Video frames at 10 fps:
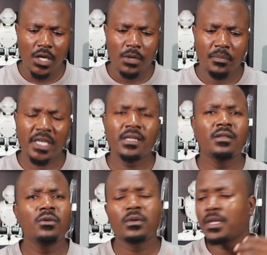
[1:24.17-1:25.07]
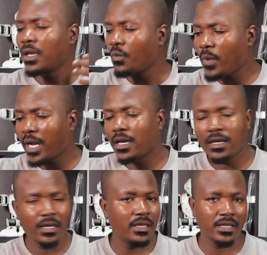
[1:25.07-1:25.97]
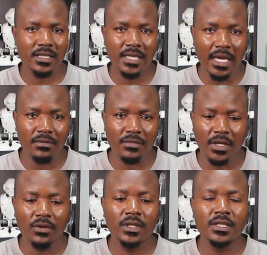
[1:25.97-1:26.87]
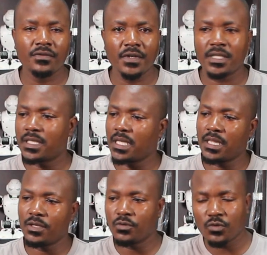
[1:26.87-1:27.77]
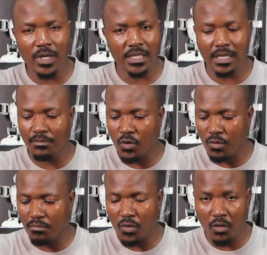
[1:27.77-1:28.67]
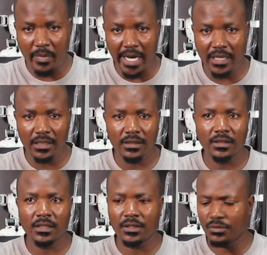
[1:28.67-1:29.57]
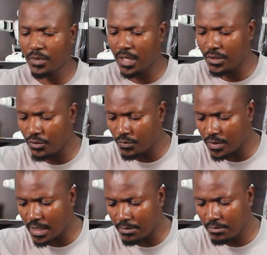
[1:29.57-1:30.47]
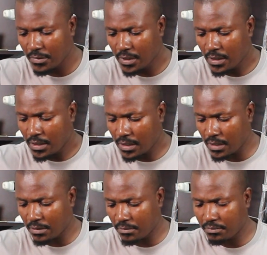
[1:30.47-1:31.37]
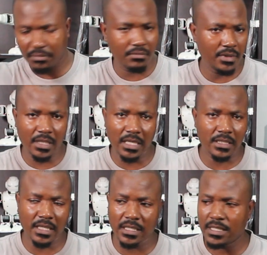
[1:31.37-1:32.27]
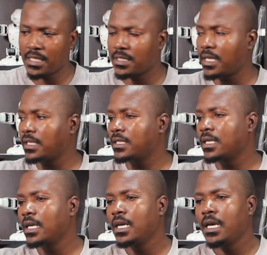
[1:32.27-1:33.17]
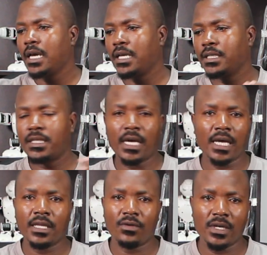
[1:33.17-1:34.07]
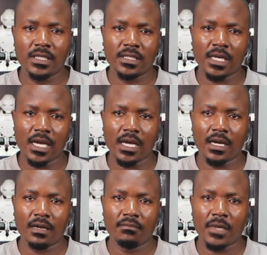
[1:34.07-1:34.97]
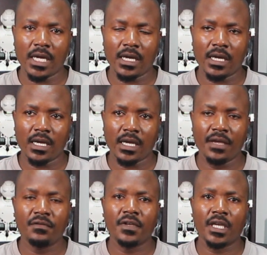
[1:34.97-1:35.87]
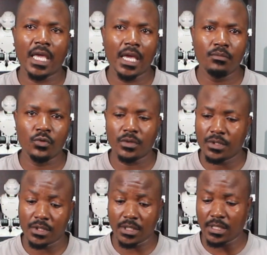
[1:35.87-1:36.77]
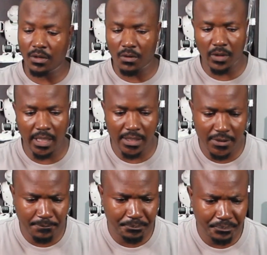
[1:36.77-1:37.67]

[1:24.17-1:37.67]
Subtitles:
But look, they work the same. The only difference is that those ones are more mobile. You can use them as easy as that. And the other ones are having cables. These are cordless.